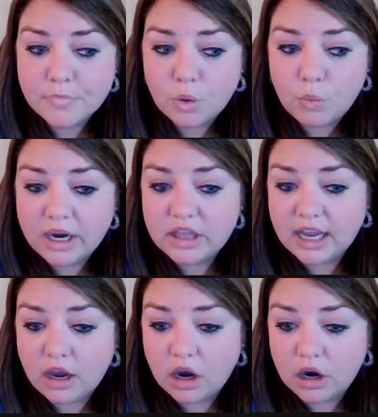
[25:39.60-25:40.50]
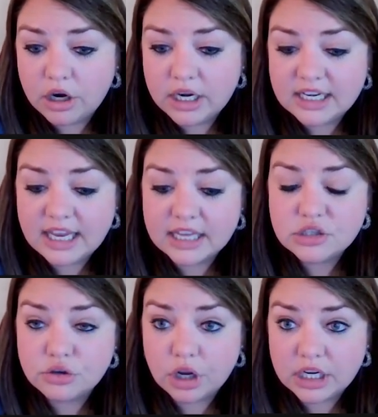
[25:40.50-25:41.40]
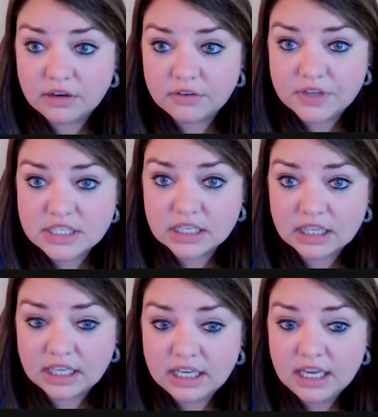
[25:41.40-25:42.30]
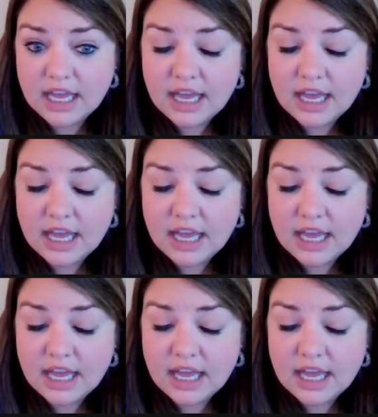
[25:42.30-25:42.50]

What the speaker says: where they are, and yes, they're not here physically,